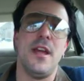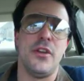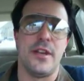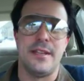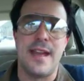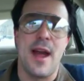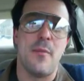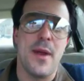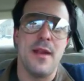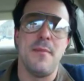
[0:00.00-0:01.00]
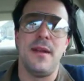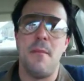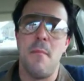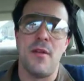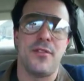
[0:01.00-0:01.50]
You get down payment,
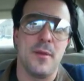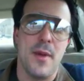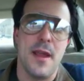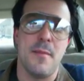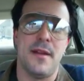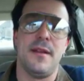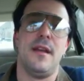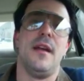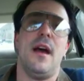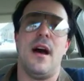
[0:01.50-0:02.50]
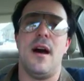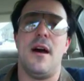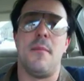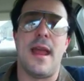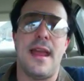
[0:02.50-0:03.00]
monthly payment,
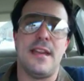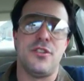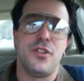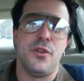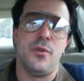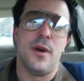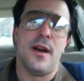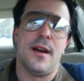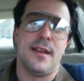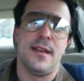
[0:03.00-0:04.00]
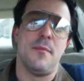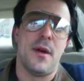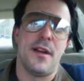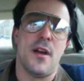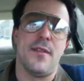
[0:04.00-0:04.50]
and you get
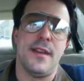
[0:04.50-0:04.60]
money on the